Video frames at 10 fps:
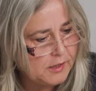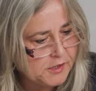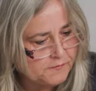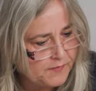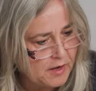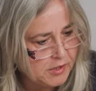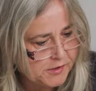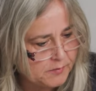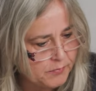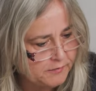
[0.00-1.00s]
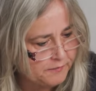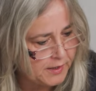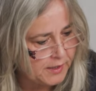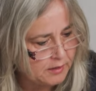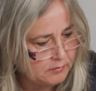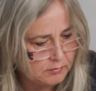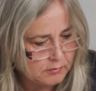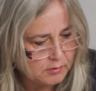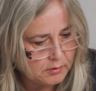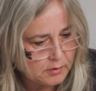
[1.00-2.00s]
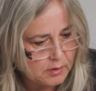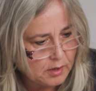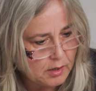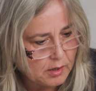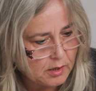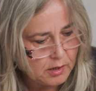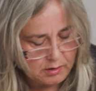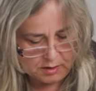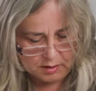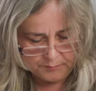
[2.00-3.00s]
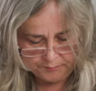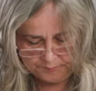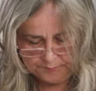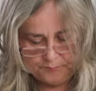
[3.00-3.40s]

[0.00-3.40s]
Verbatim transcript: is a very simple affair. Um,